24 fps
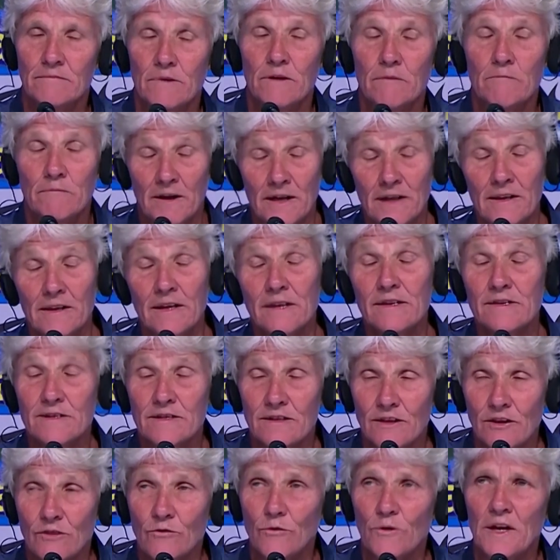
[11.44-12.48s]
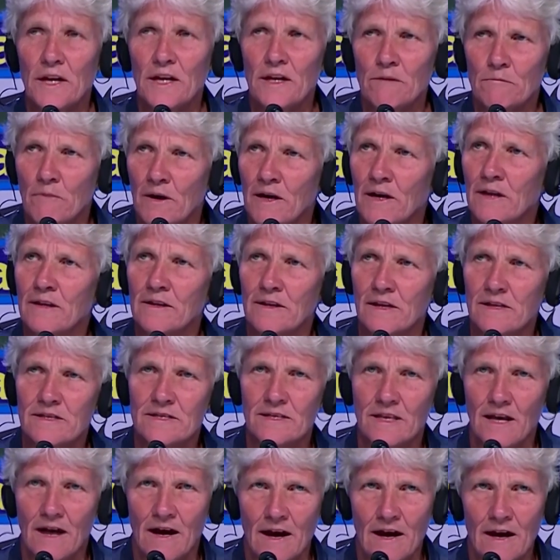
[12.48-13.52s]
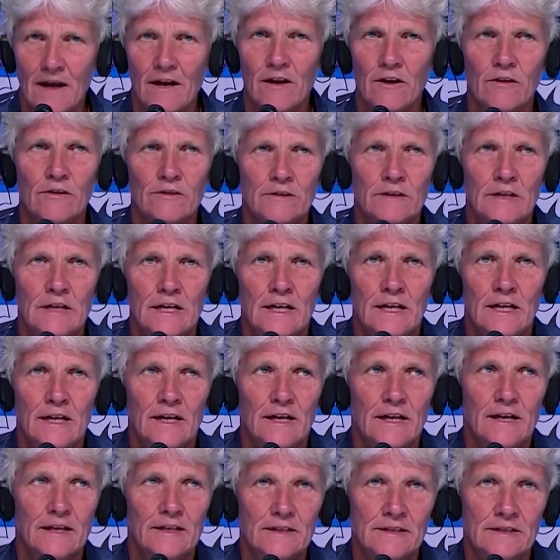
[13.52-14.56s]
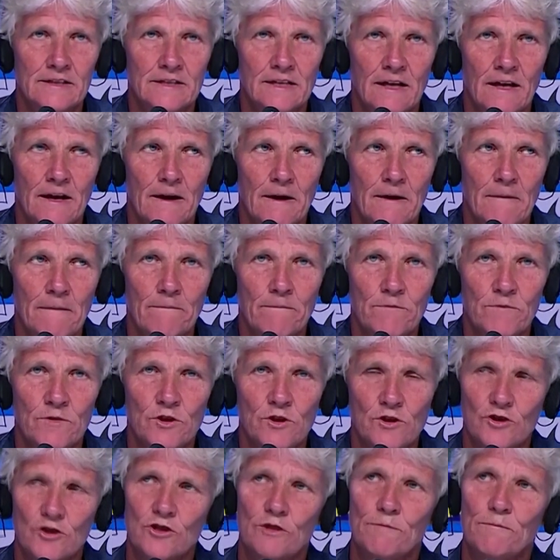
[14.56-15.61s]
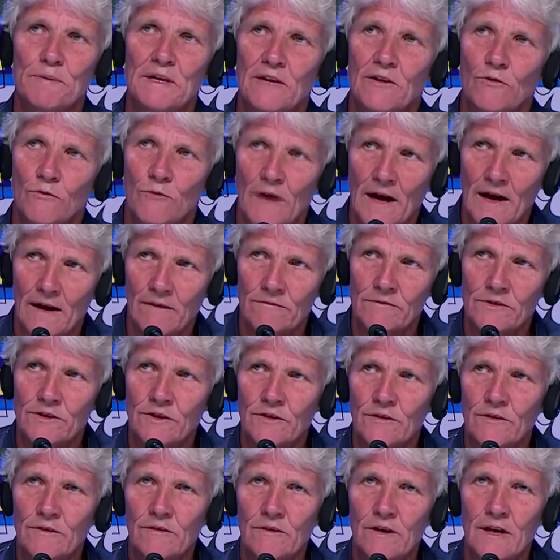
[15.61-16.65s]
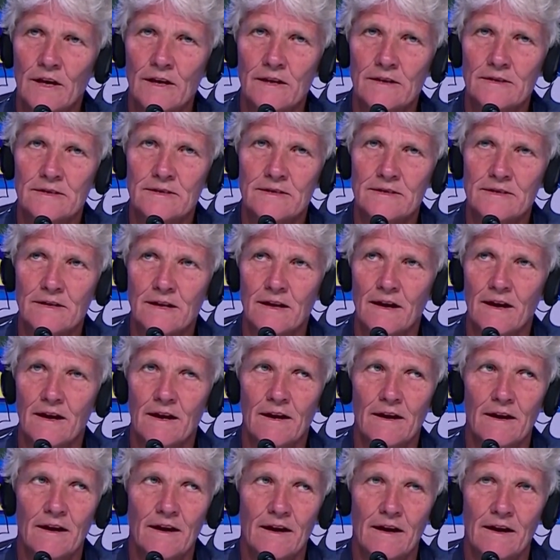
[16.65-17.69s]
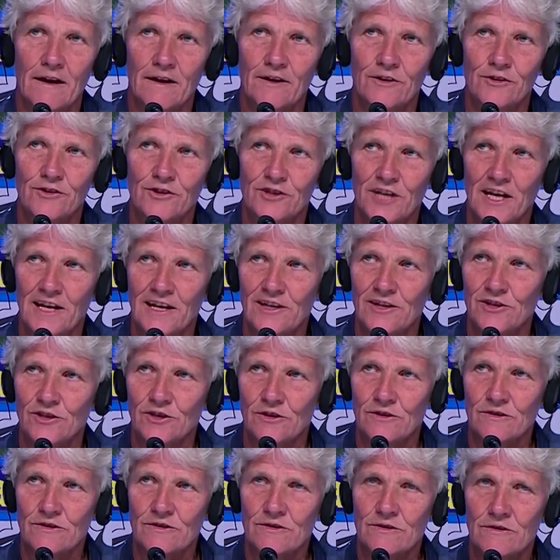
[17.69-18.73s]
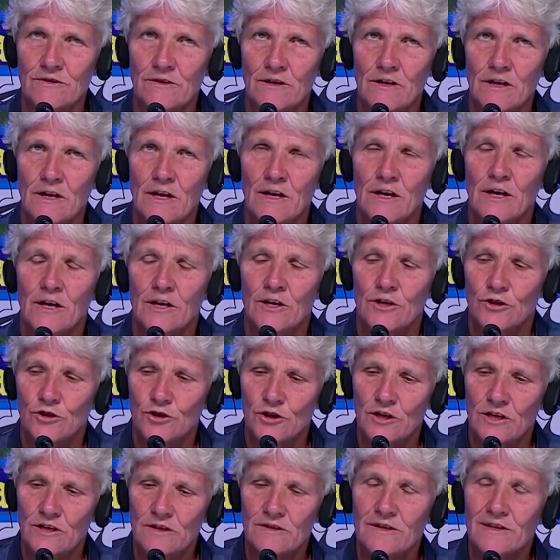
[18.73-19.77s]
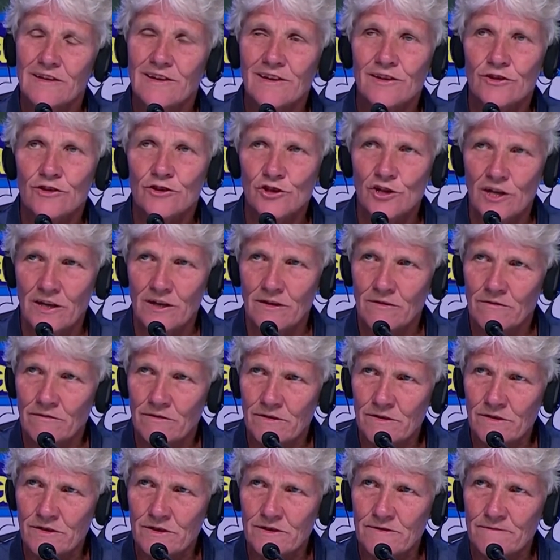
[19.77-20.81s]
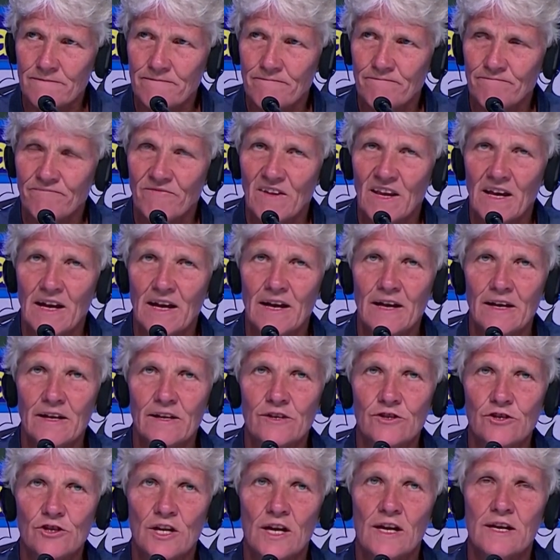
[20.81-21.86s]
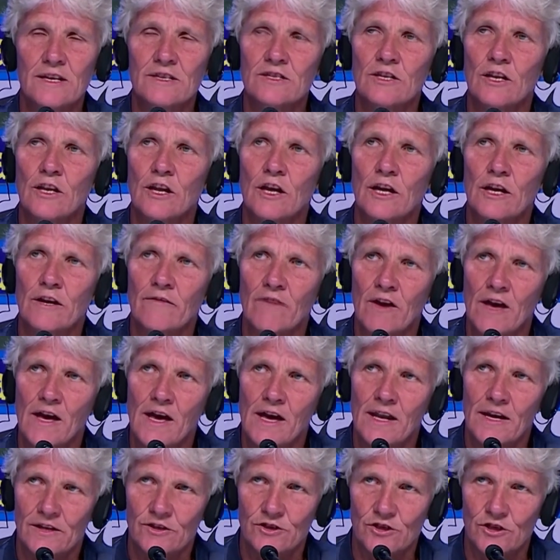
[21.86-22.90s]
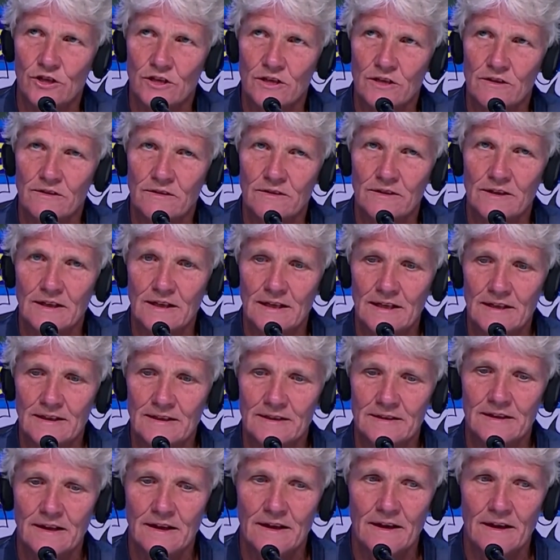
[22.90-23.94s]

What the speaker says: Marta is the queen, Marta is the icon, and just to be around her is contagious. She is generous and she has a lot of energy. And